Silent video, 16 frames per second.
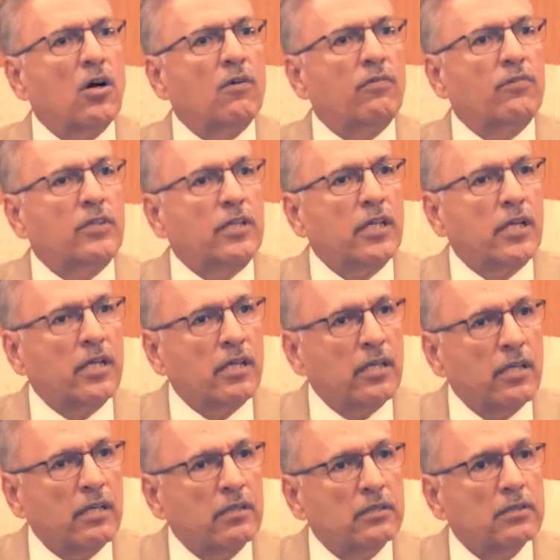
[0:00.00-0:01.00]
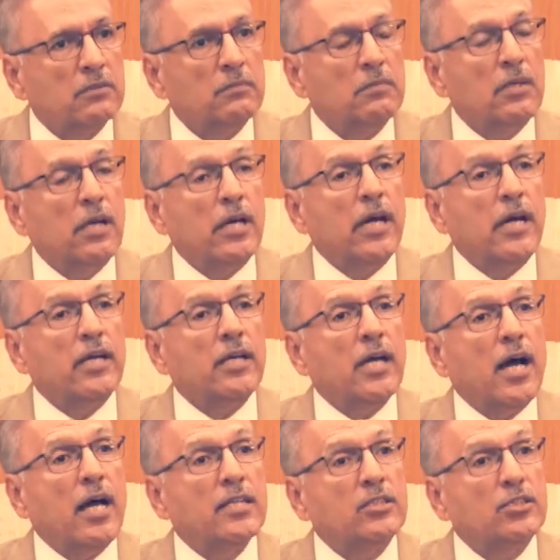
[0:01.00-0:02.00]
of terrorism
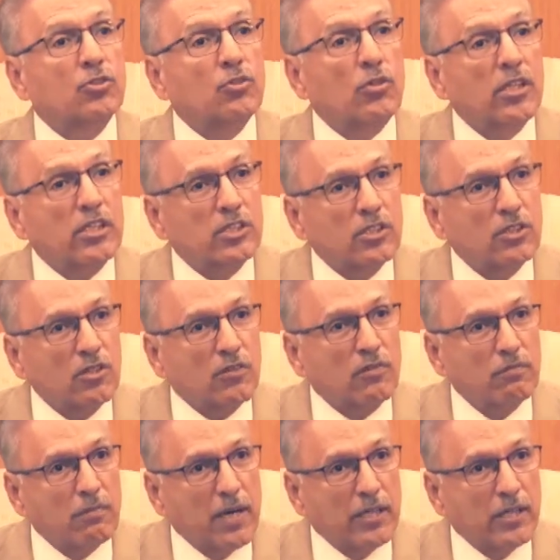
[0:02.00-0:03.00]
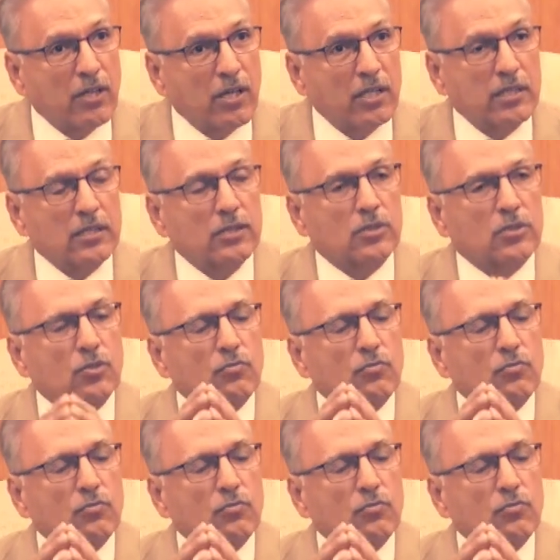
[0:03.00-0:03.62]
and isolation of minorities.